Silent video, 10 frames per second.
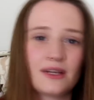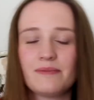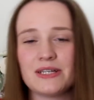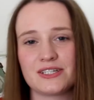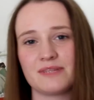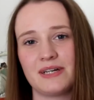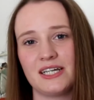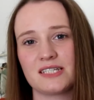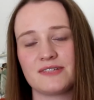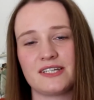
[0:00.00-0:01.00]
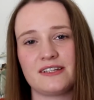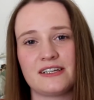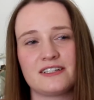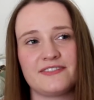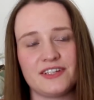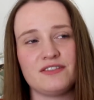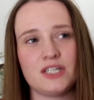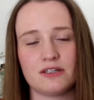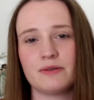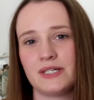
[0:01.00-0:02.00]
I mentioned in my last video that there are a few
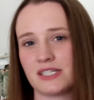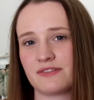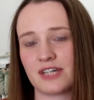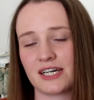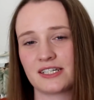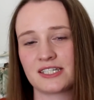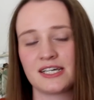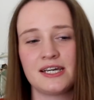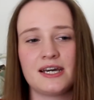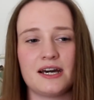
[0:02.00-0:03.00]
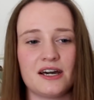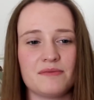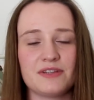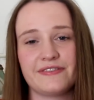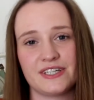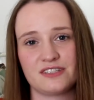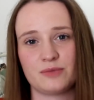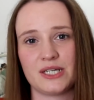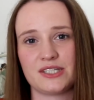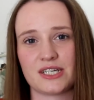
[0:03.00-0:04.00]
newer ones I've tracked, um, the first of
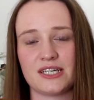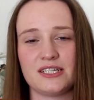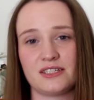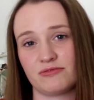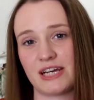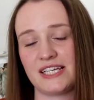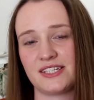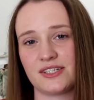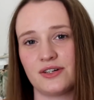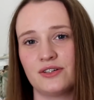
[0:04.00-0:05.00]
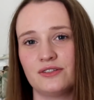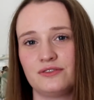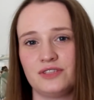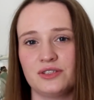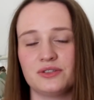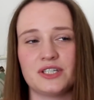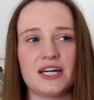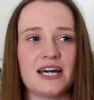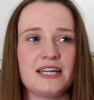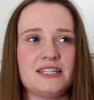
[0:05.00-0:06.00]
which is The Race of the
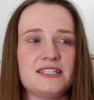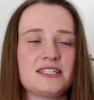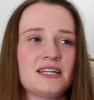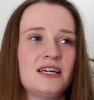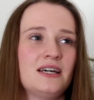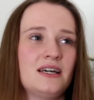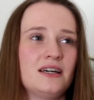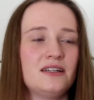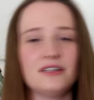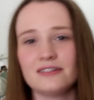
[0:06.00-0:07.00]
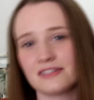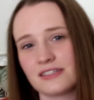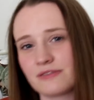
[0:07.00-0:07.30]
Author and know that this